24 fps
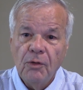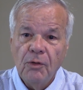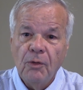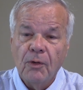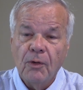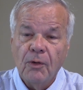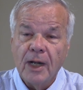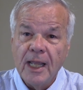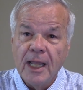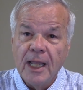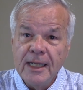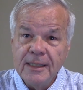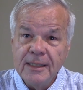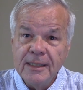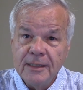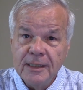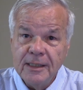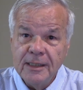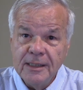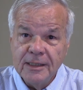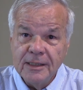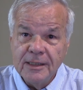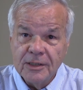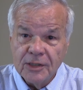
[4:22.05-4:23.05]
or
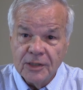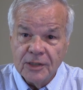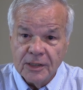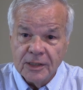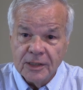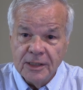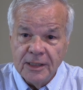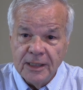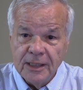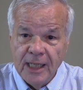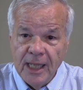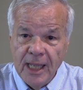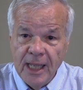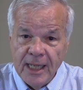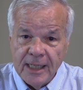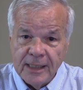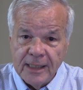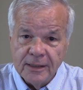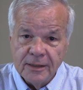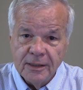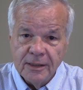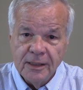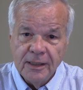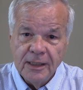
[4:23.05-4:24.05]

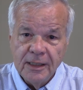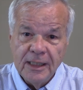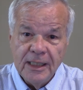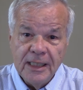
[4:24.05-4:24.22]
1868?